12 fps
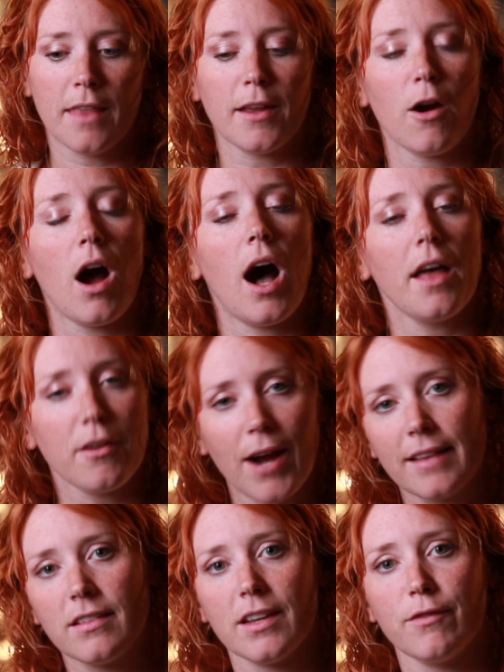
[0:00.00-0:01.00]
There are other
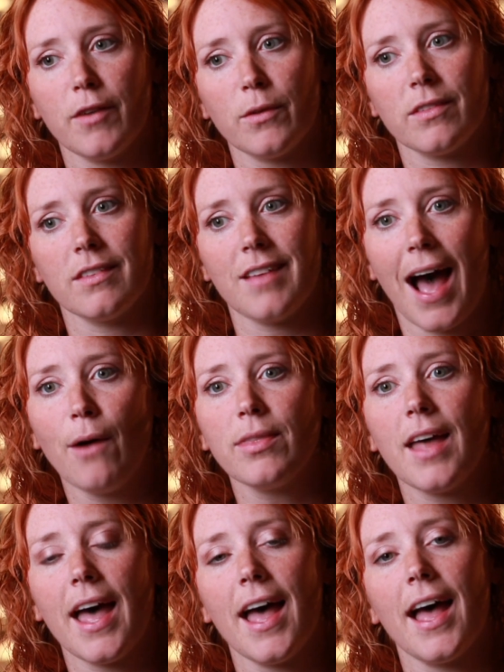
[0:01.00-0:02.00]
anticonvulsants out
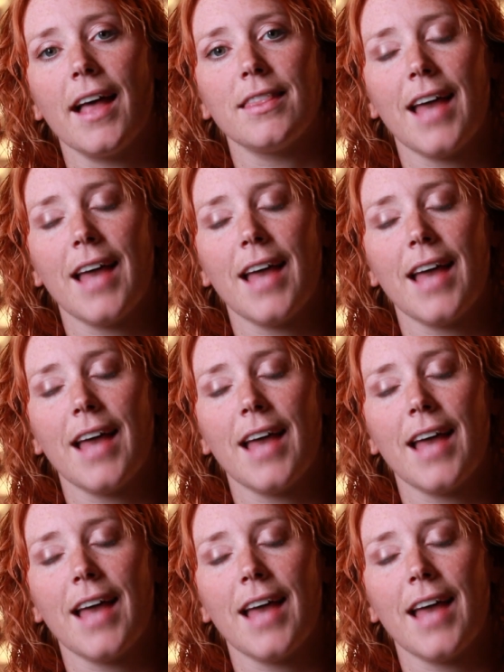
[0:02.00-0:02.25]
there